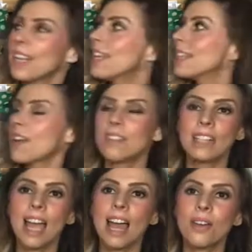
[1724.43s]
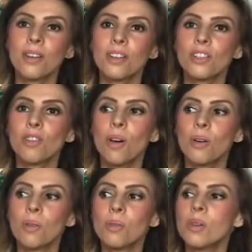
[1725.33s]
is going to get out of
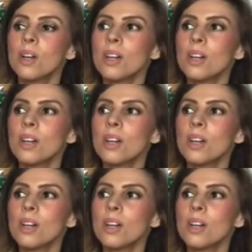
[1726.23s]
control.